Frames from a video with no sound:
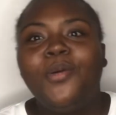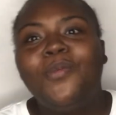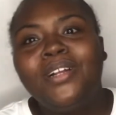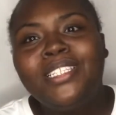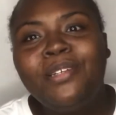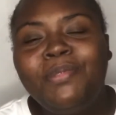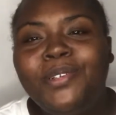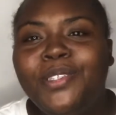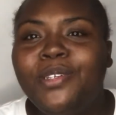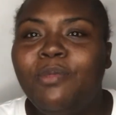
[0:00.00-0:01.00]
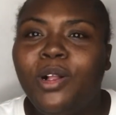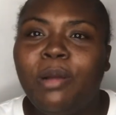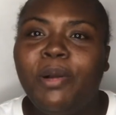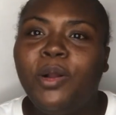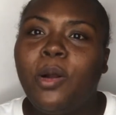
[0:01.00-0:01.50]
What's up YouTube?
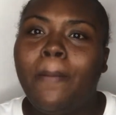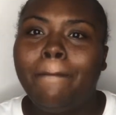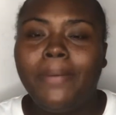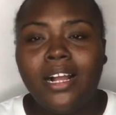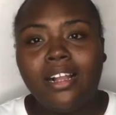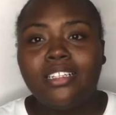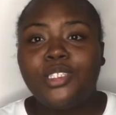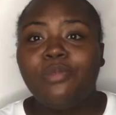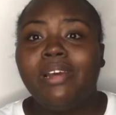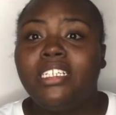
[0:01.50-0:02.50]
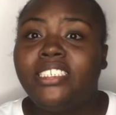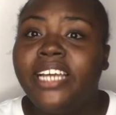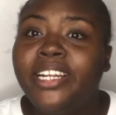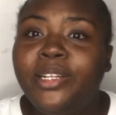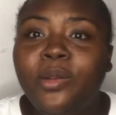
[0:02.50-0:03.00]
Welcome back to my
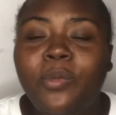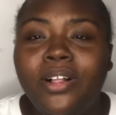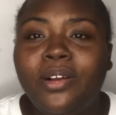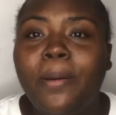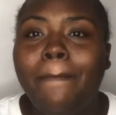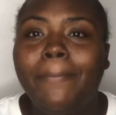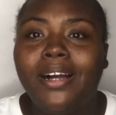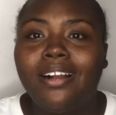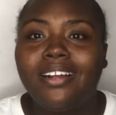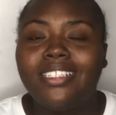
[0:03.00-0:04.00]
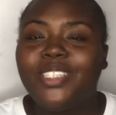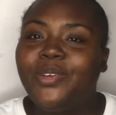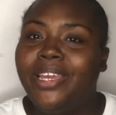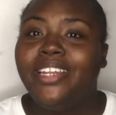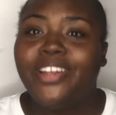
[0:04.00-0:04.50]
channel. Welcome back to
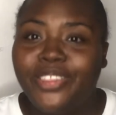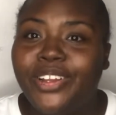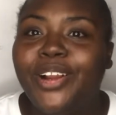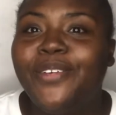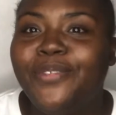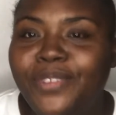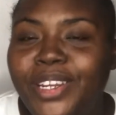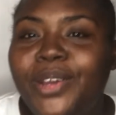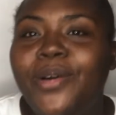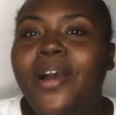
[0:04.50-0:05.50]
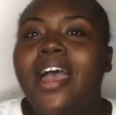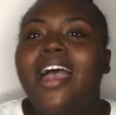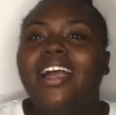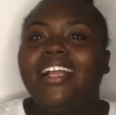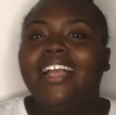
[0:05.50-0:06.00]
another video.
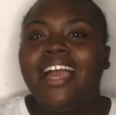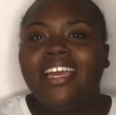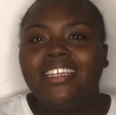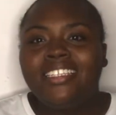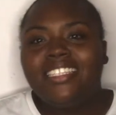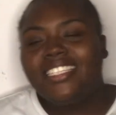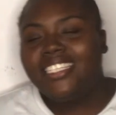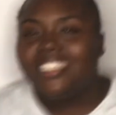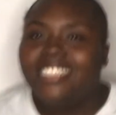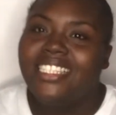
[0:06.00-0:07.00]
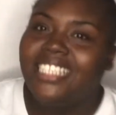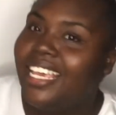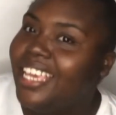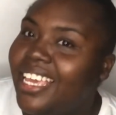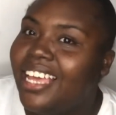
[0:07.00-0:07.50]
Guys,
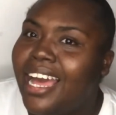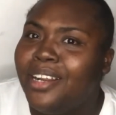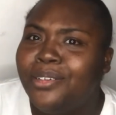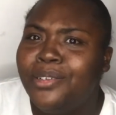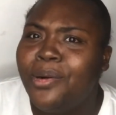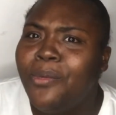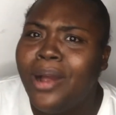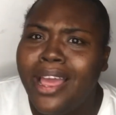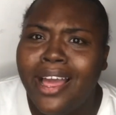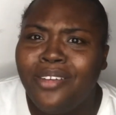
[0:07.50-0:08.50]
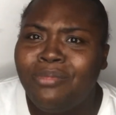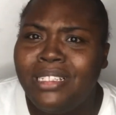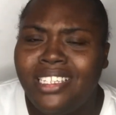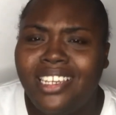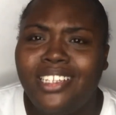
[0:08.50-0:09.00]
today I don't know why I've been
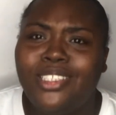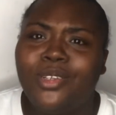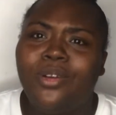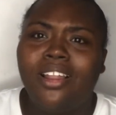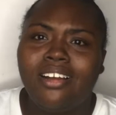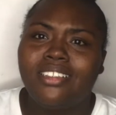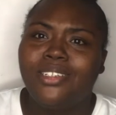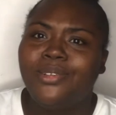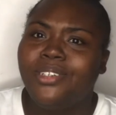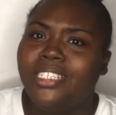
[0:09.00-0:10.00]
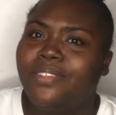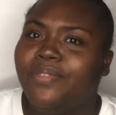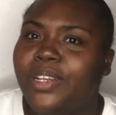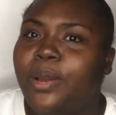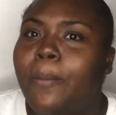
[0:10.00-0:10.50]
taking so long to do this
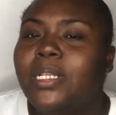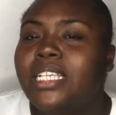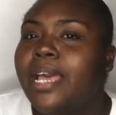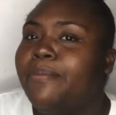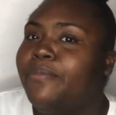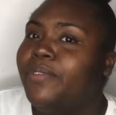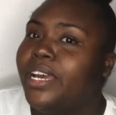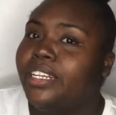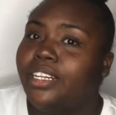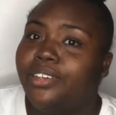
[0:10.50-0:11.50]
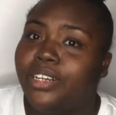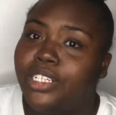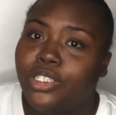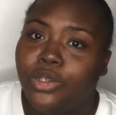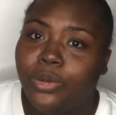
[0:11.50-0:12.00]
video, but I'm finally ready
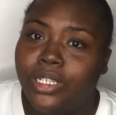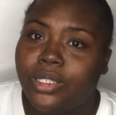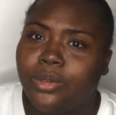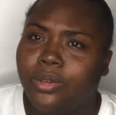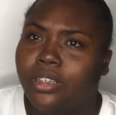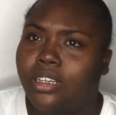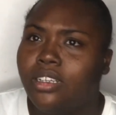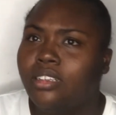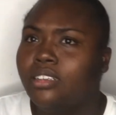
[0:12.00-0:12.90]
to do it. Really.